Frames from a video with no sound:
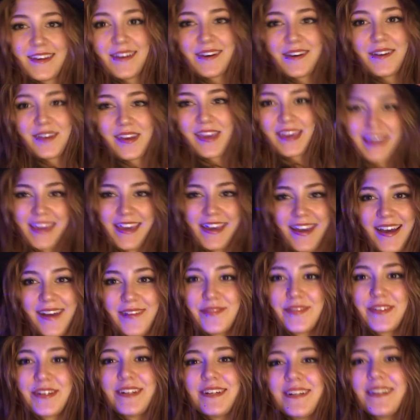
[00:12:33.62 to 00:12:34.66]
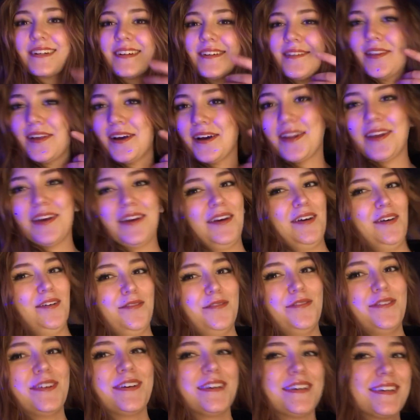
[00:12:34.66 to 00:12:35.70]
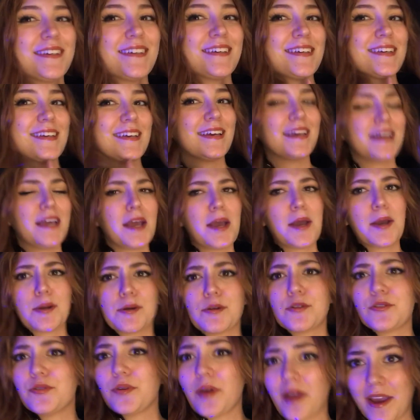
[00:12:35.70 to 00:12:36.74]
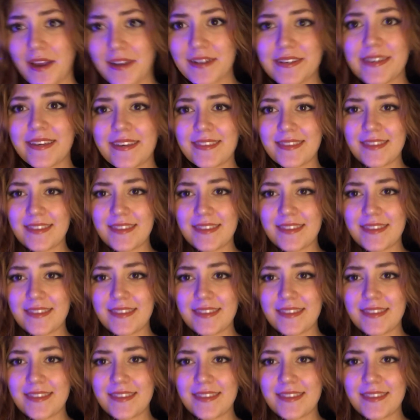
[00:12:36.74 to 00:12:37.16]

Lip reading: Okay, after a lot of trying to get